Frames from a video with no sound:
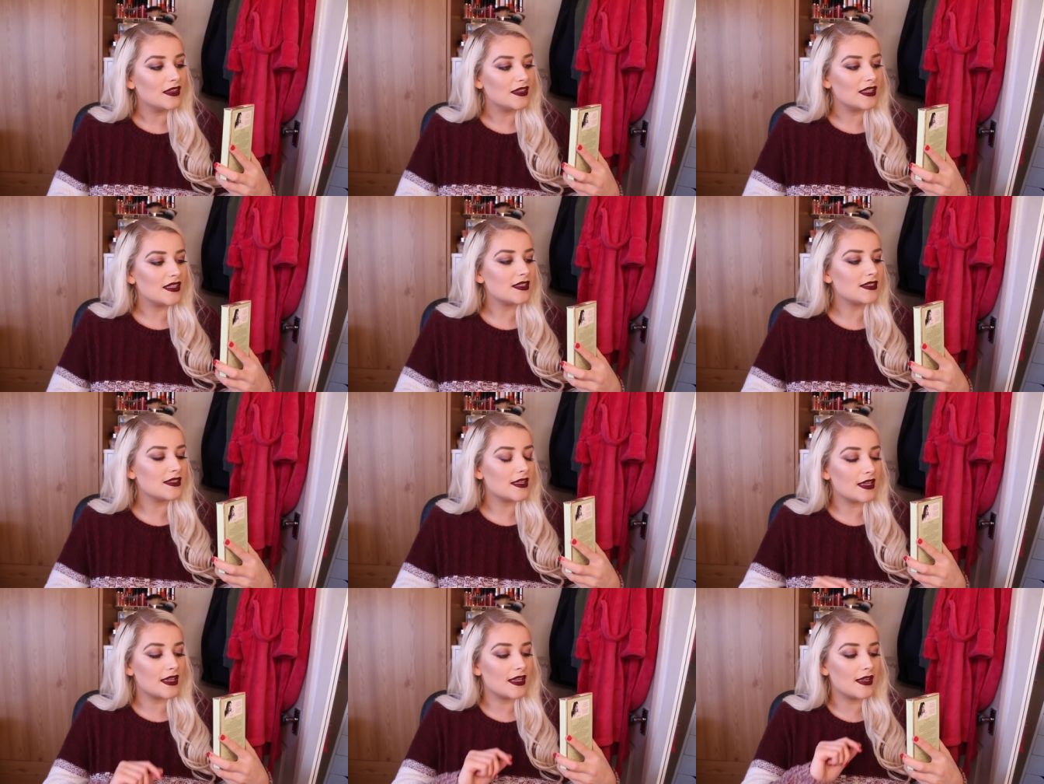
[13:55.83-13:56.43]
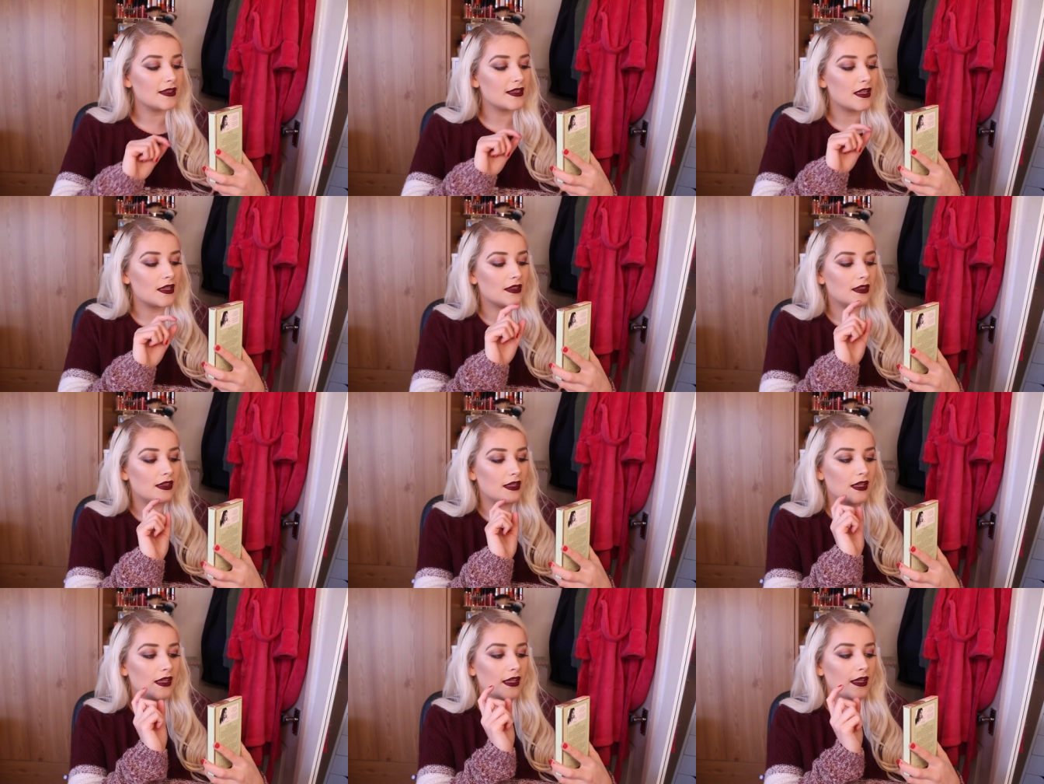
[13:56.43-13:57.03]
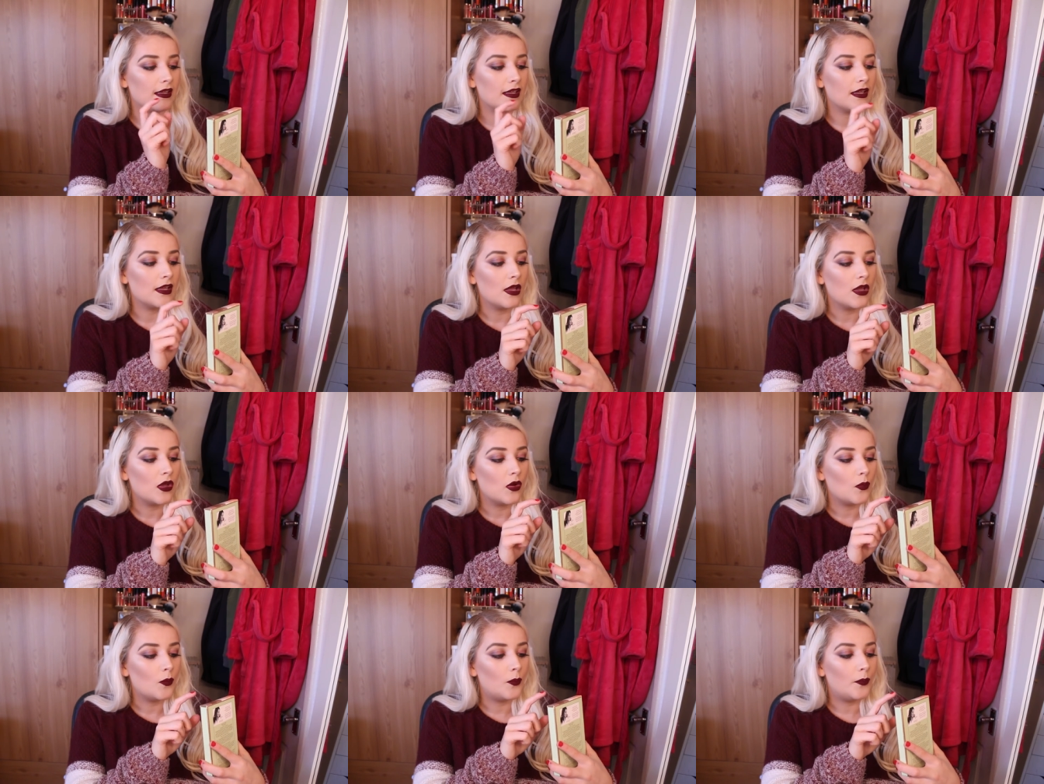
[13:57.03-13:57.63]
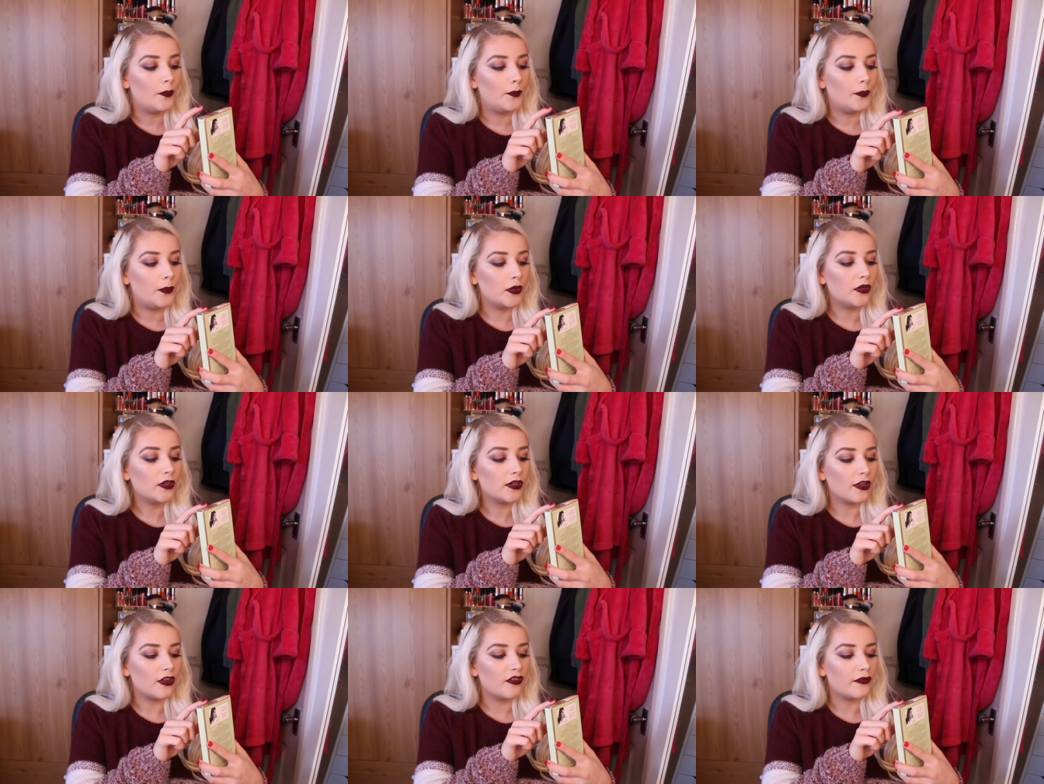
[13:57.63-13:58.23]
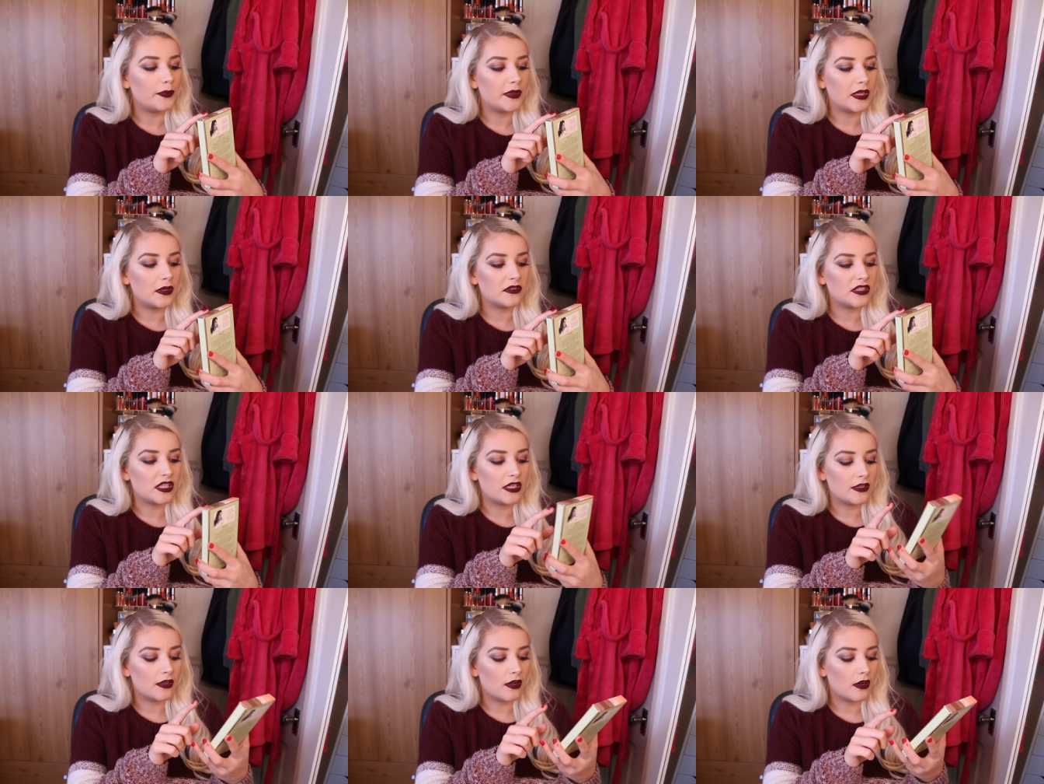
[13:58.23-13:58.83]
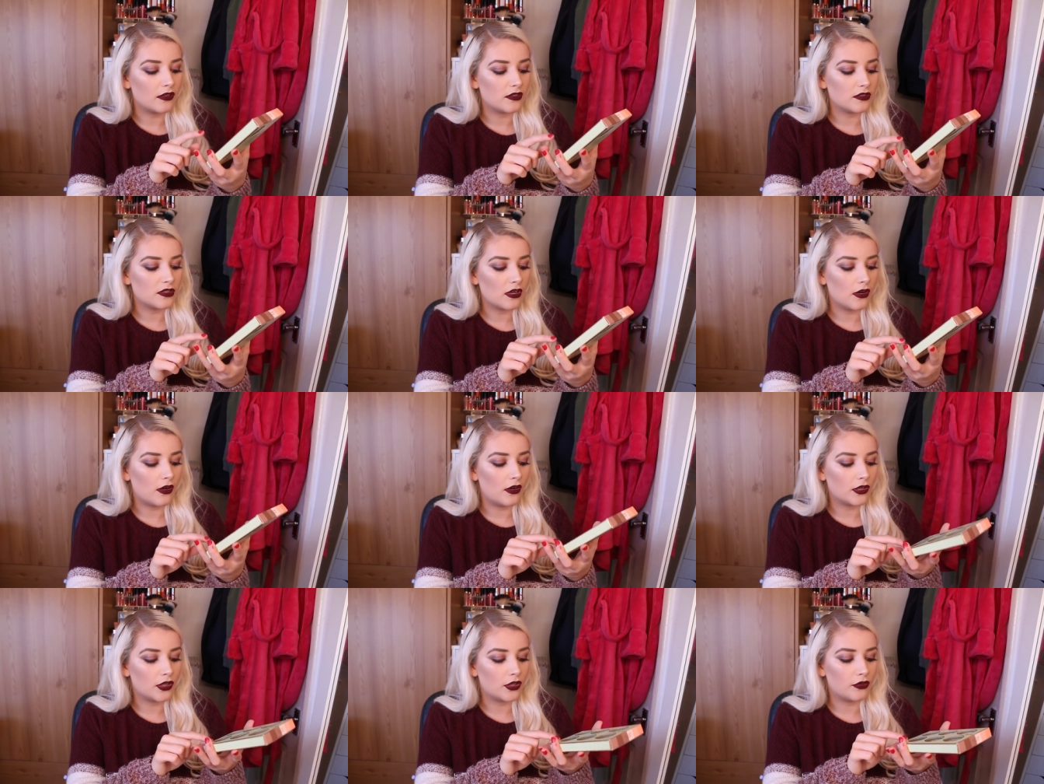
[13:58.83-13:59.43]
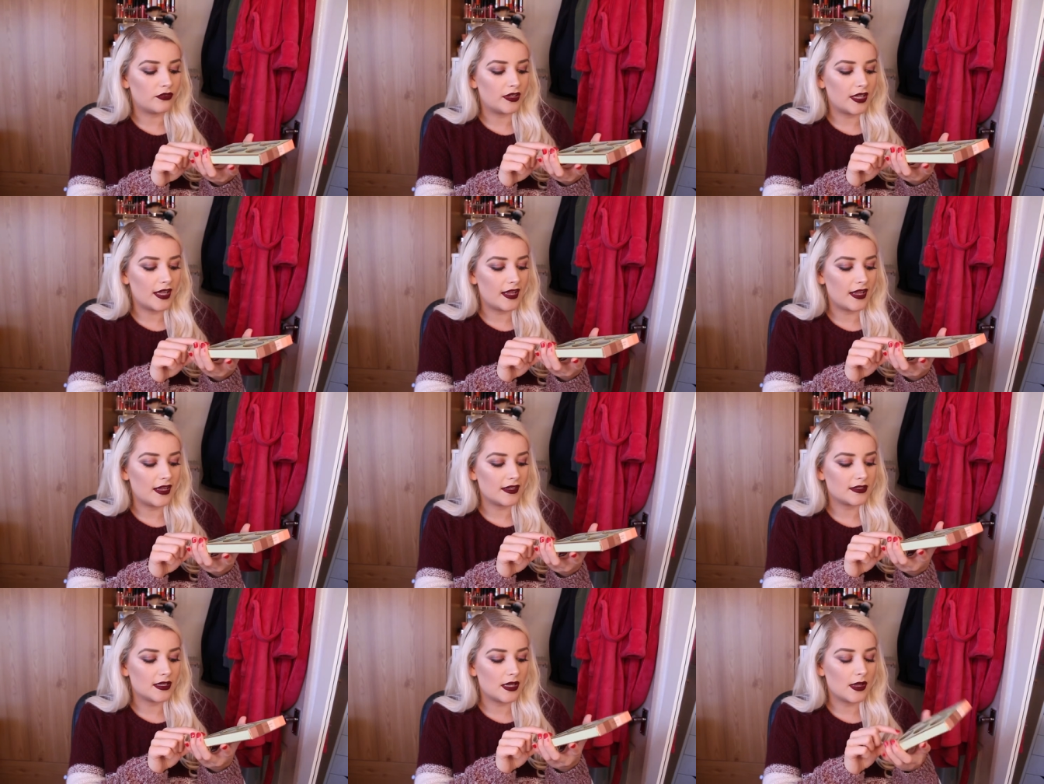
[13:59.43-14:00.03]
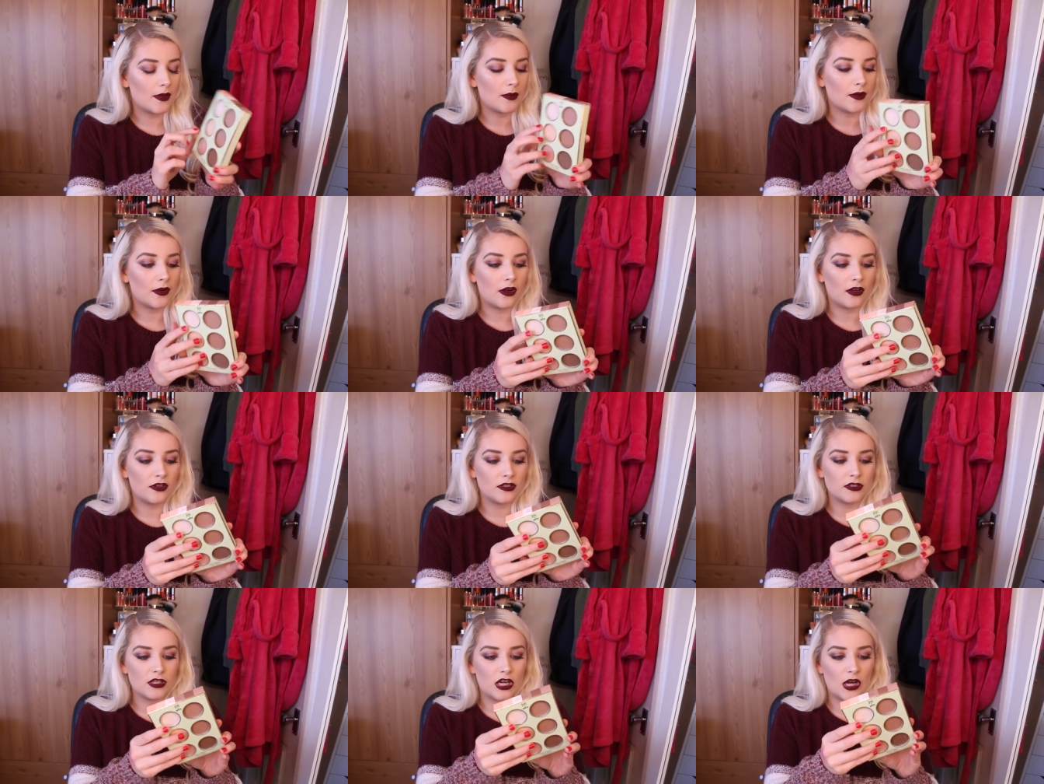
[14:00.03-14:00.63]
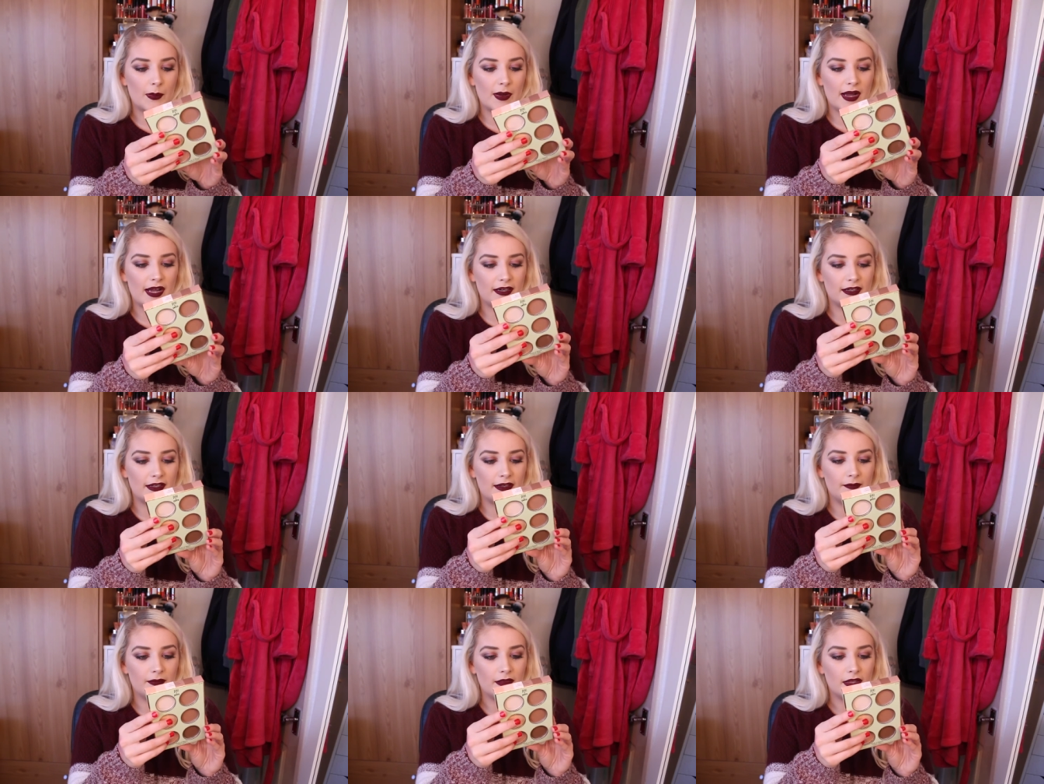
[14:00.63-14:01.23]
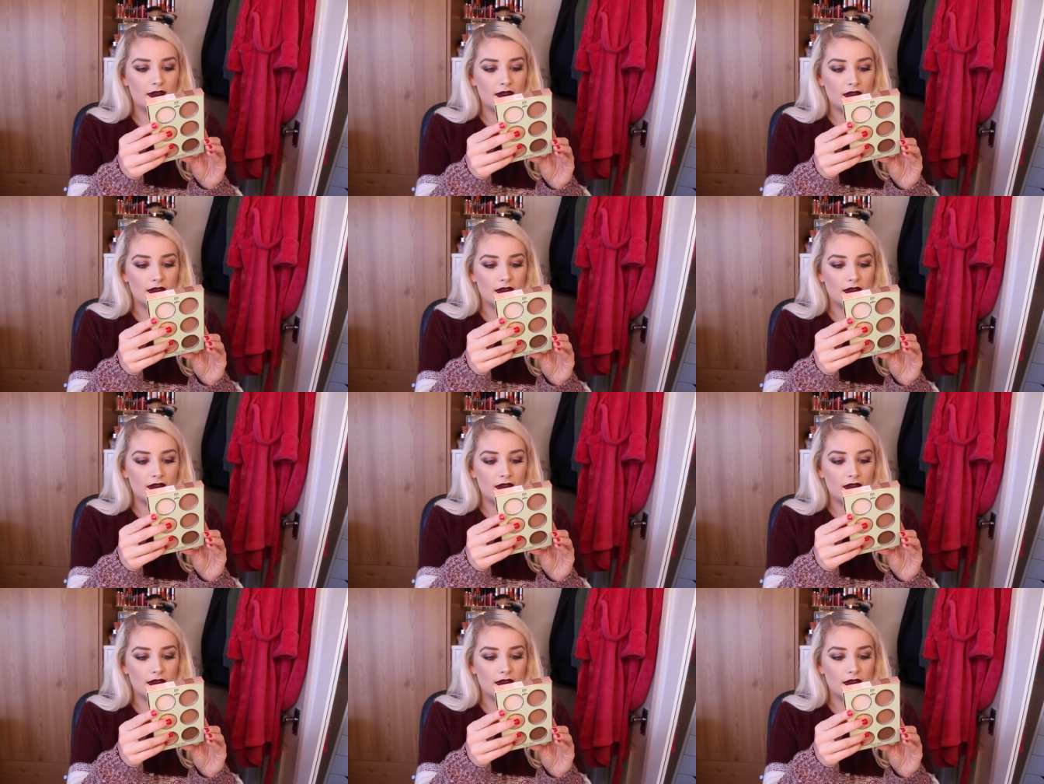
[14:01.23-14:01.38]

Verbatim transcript: this is the Book of Beauty Contour Creator Contour Palette.